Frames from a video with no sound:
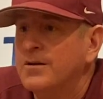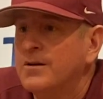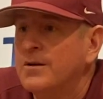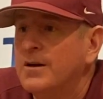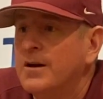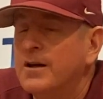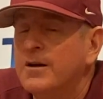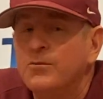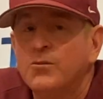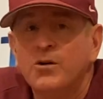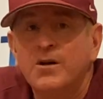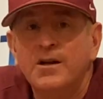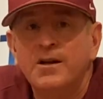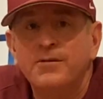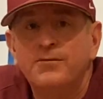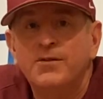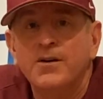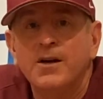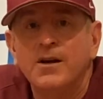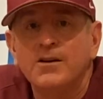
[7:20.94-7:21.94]
and him will
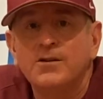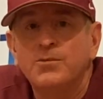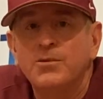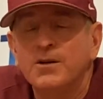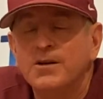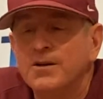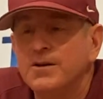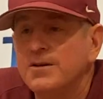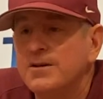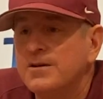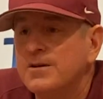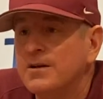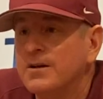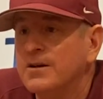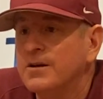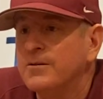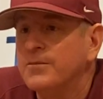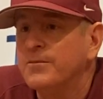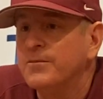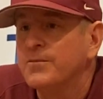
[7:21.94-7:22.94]
get it fixed, because
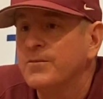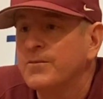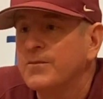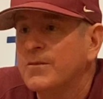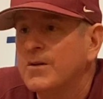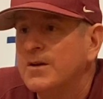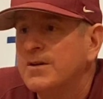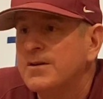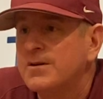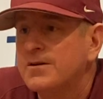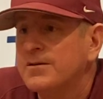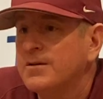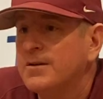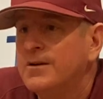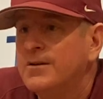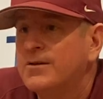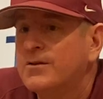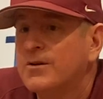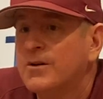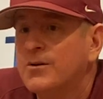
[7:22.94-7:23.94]

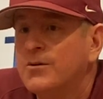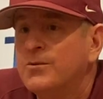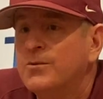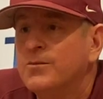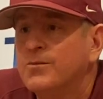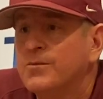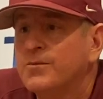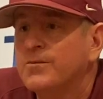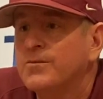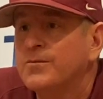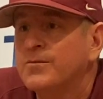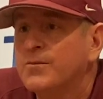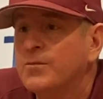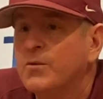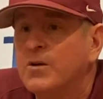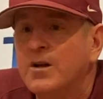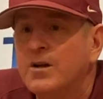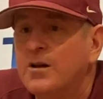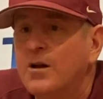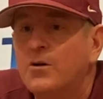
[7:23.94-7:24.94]
he's so,
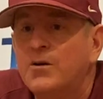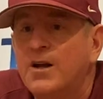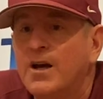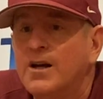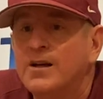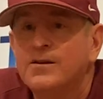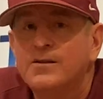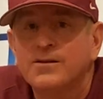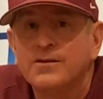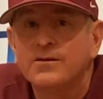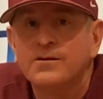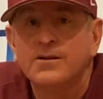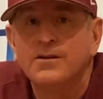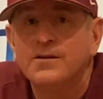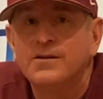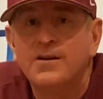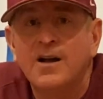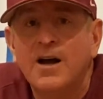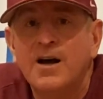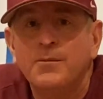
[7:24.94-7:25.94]
when he locates,
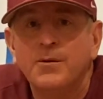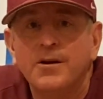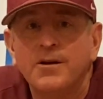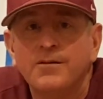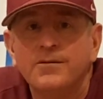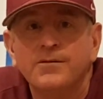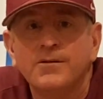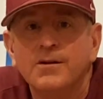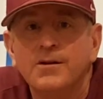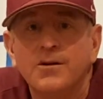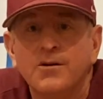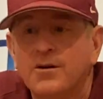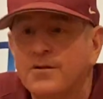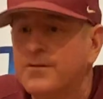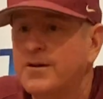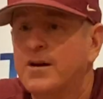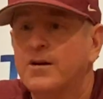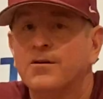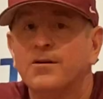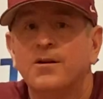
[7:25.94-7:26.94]
he's dominant. You know, and
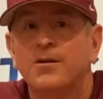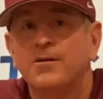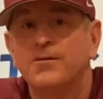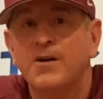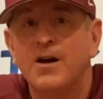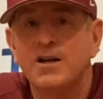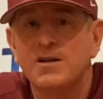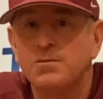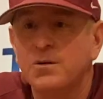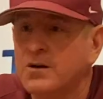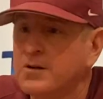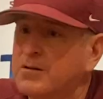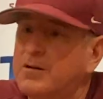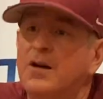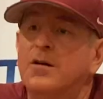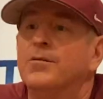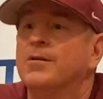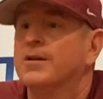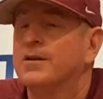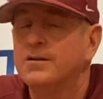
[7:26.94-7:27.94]
if they don't know the fastball is
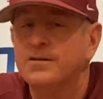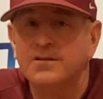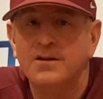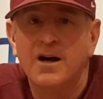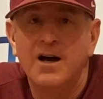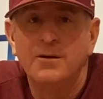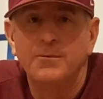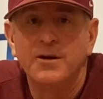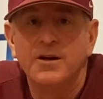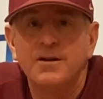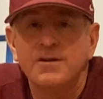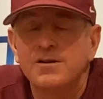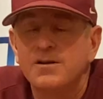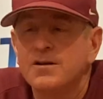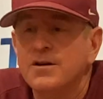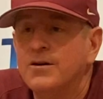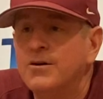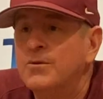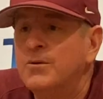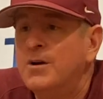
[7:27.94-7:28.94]
coming, he's dominant.
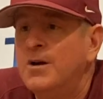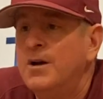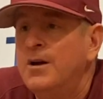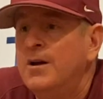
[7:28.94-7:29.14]
So,